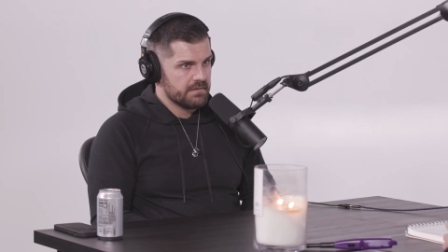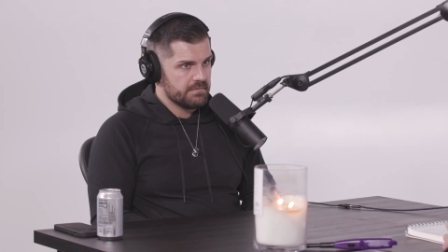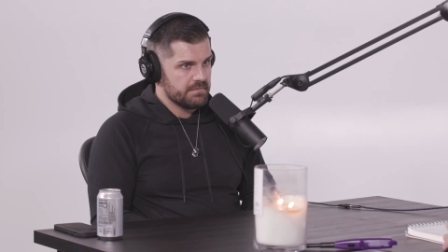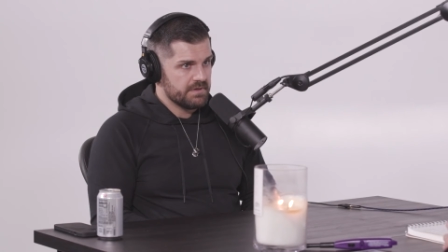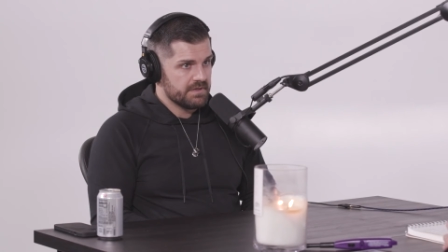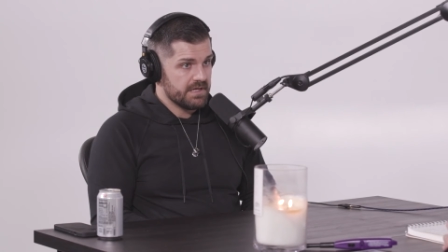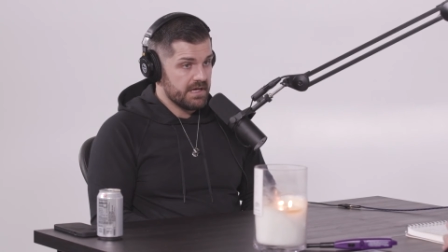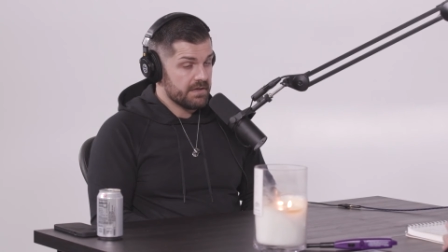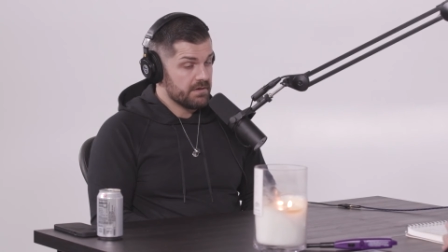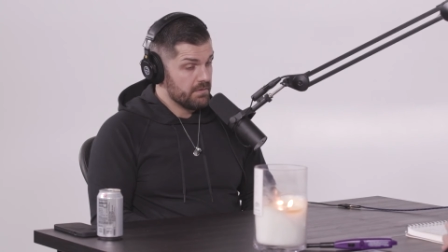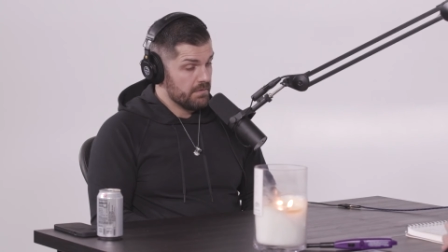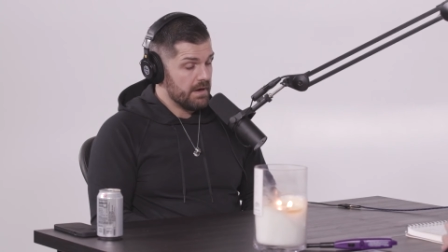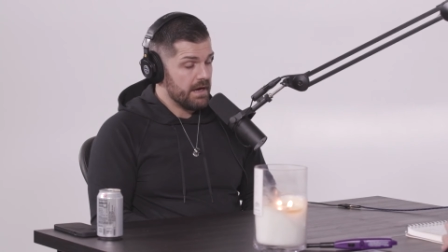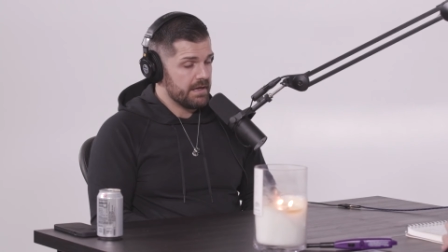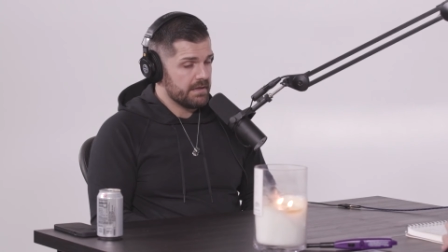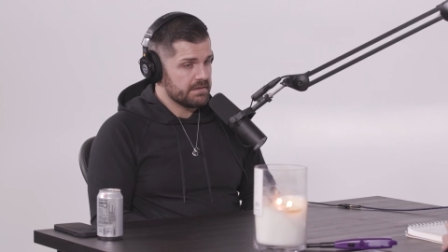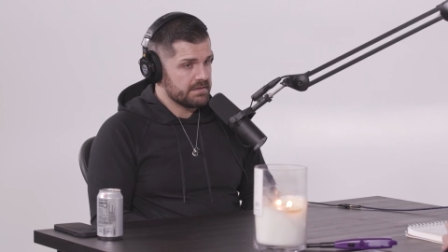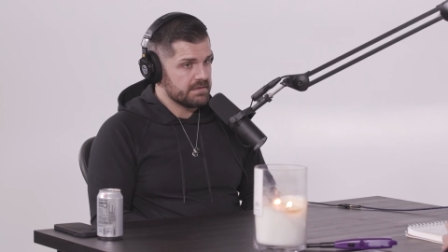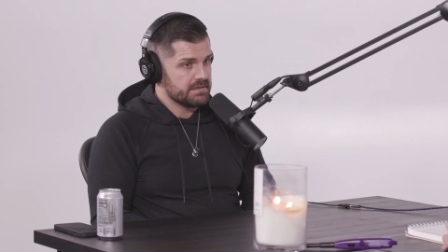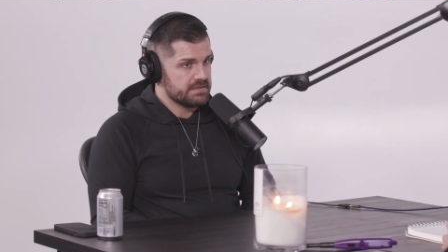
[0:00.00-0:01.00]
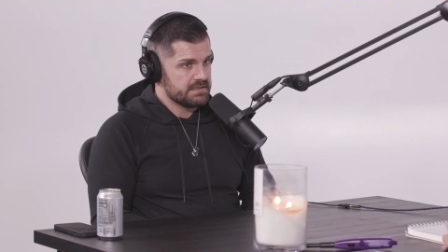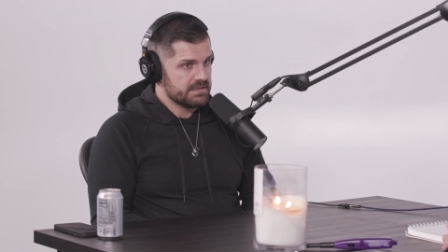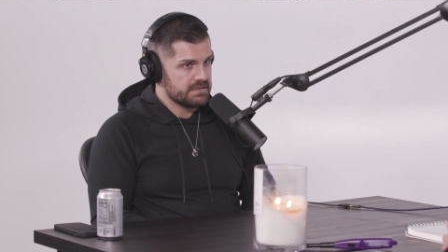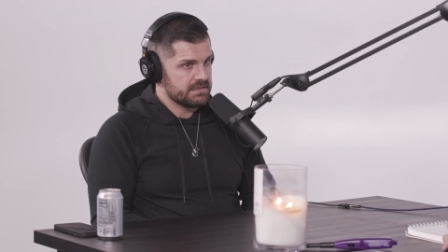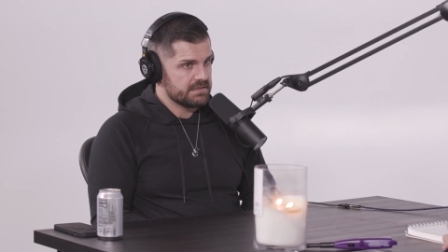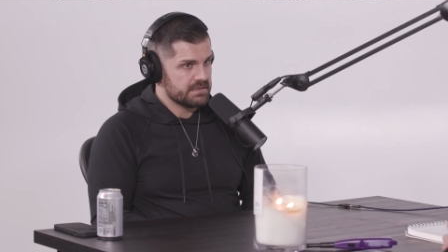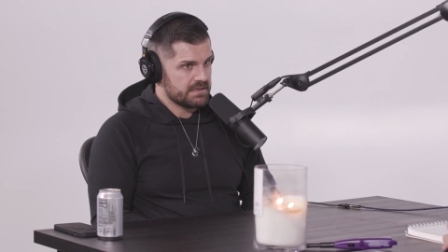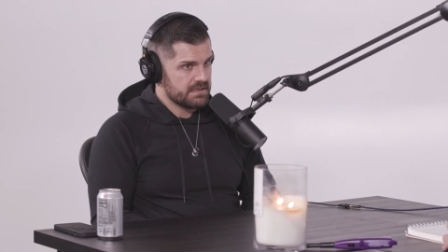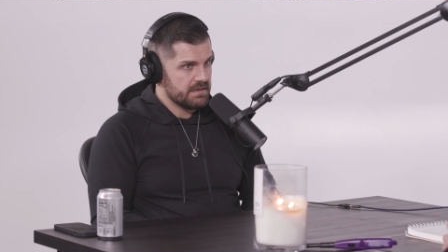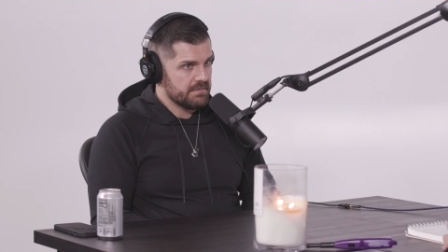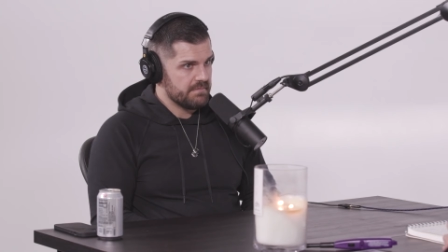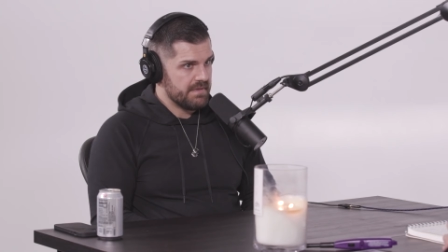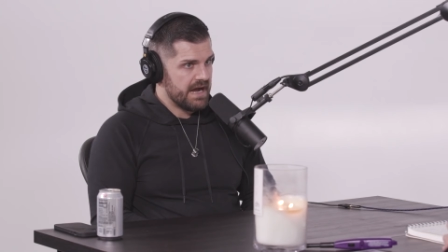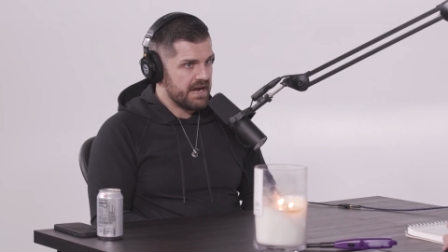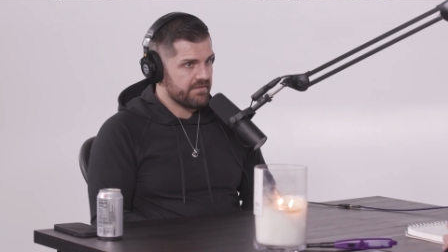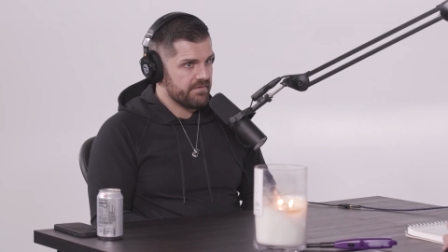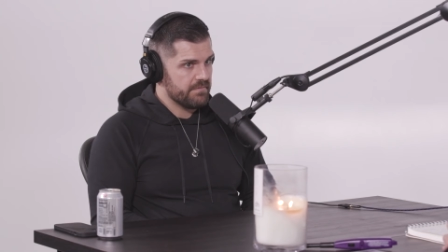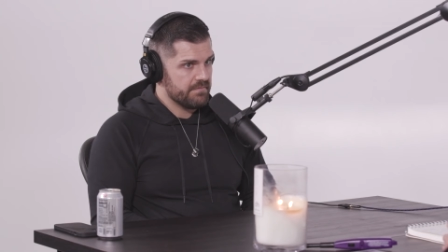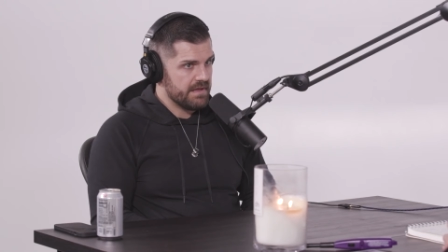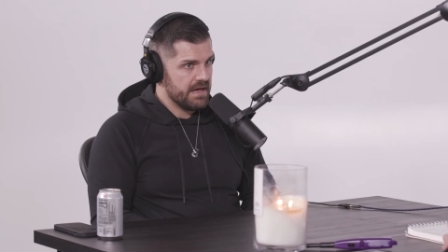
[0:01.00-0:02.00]
But yeah, you're right. To come
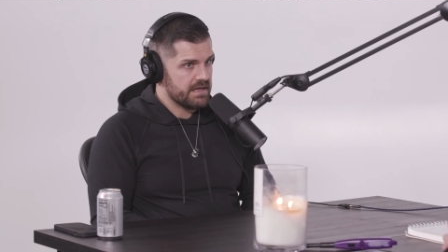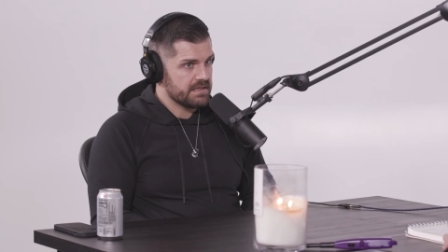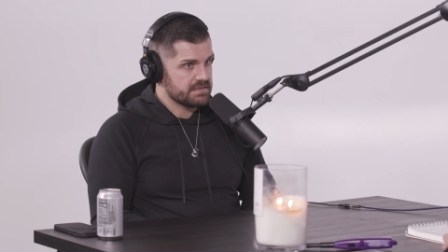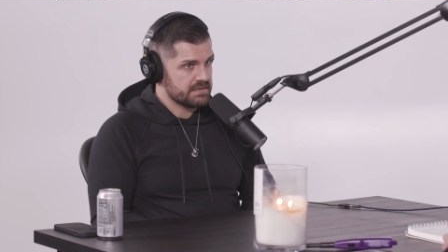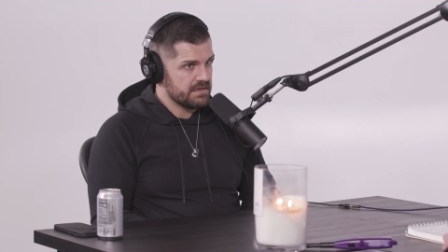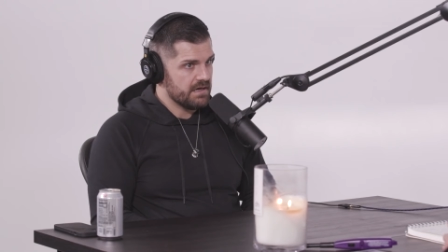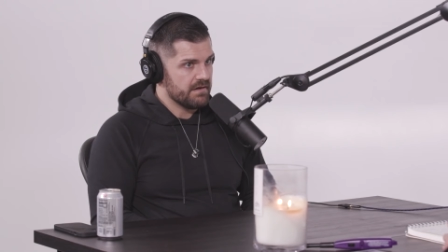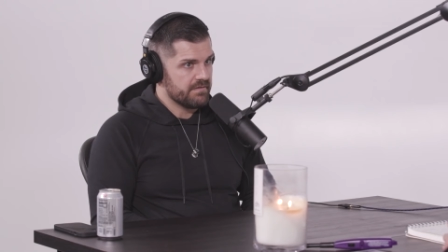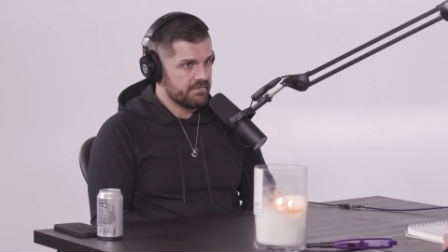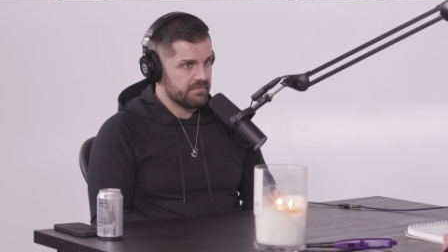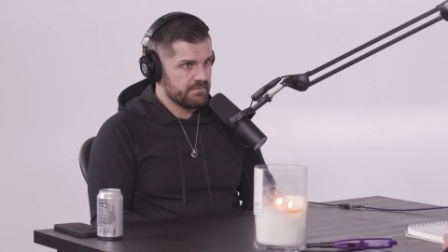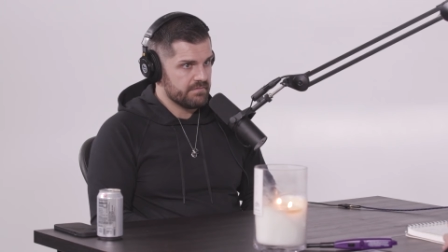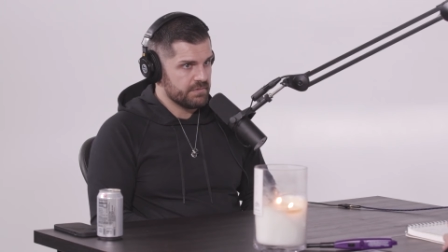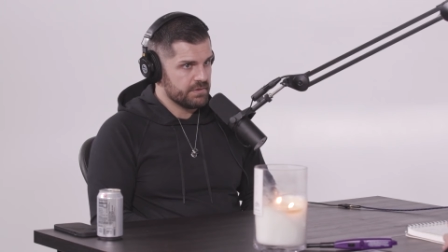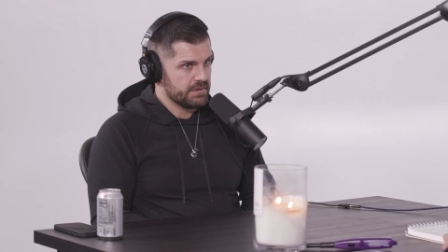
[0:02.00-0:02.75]
back from that is tough.